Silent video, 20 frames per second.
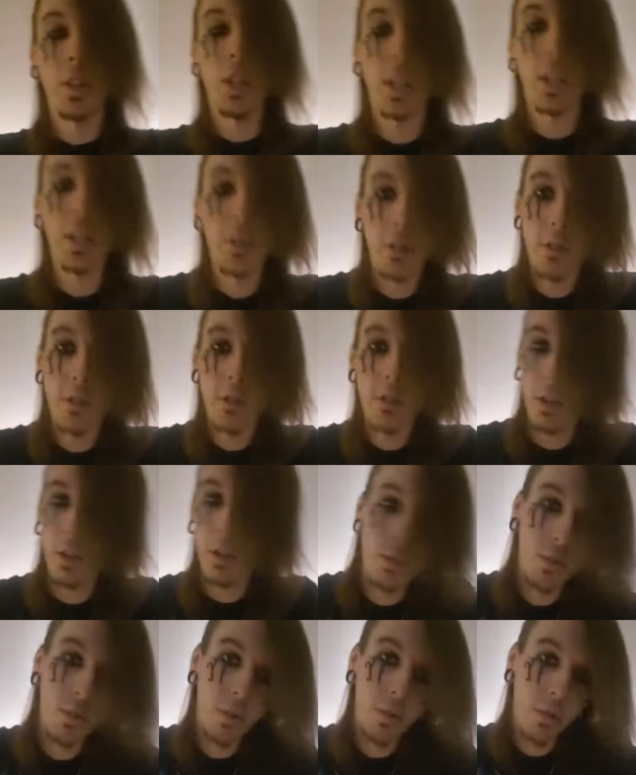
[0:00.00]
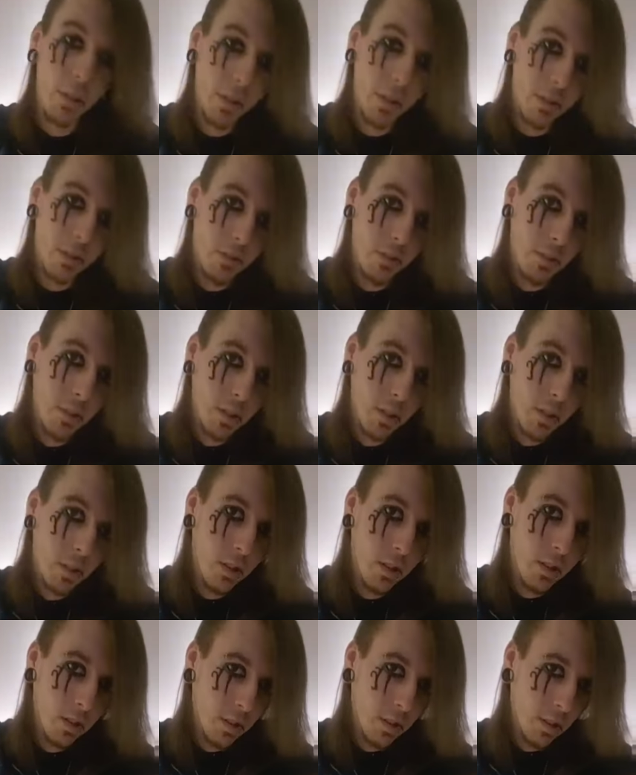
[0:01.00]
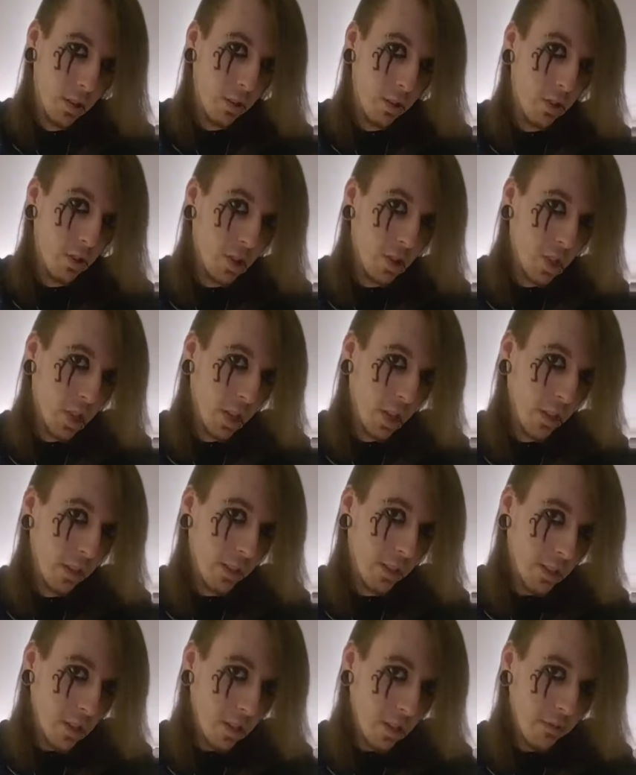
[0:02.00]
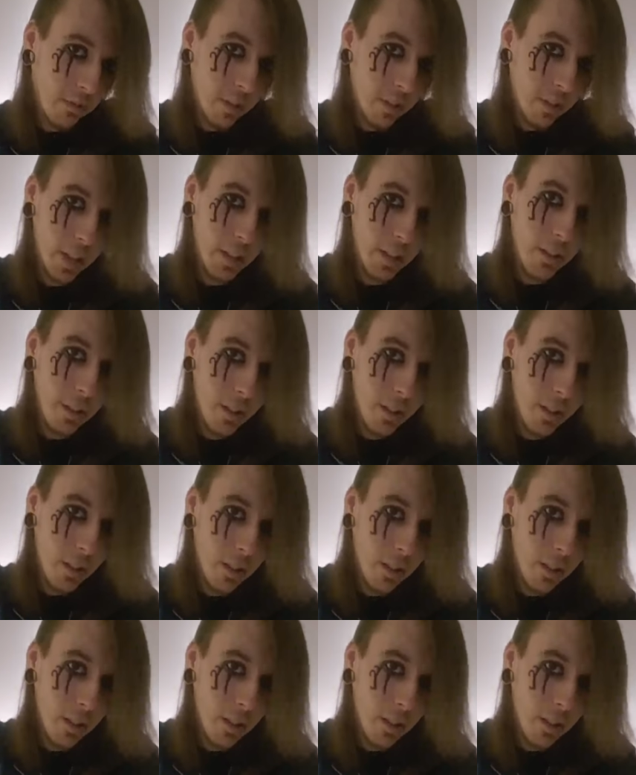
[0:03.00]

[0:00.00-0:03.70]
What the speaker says: change us or control us. You're just jealous and afraid